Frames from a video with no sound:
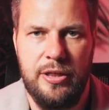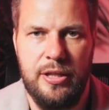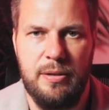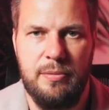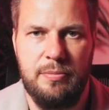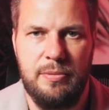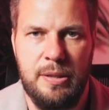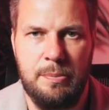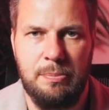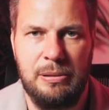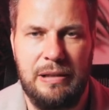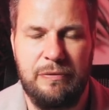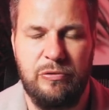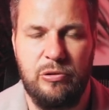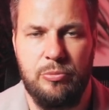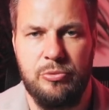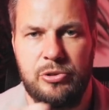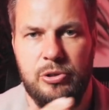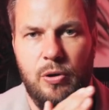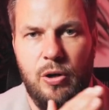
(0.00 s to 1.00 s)
the
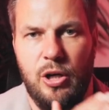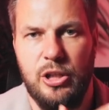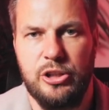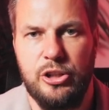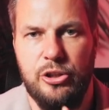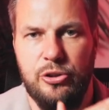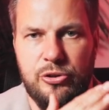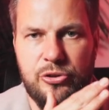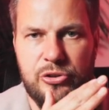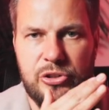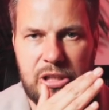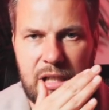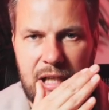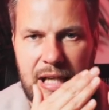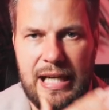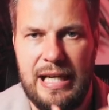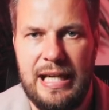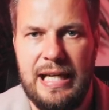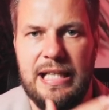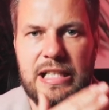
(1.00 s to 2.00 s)
platform. So I use
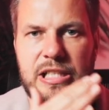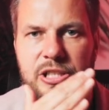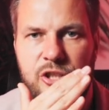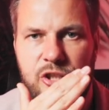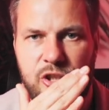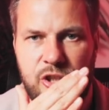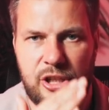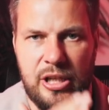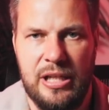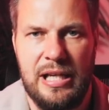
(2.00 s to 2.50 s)
each